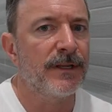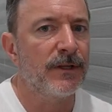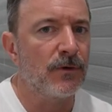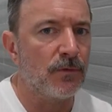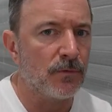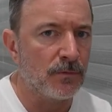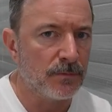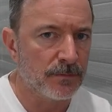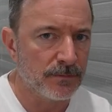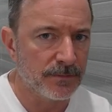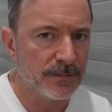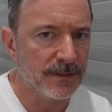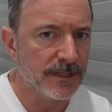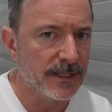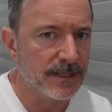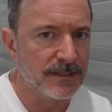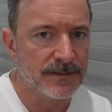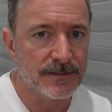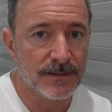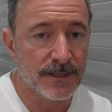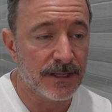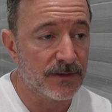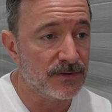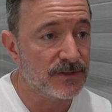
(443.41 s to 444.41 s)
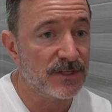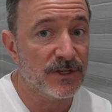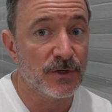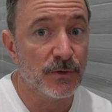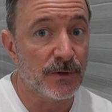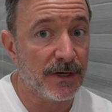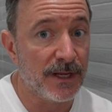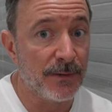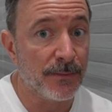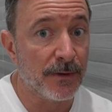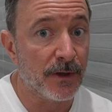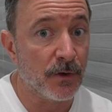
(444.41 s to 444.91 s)
they'll send you
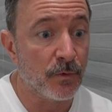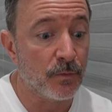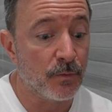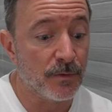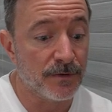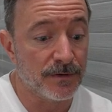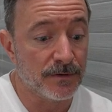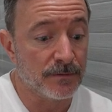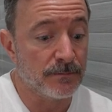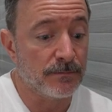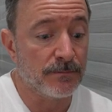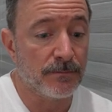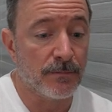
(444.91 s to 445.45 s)
an email with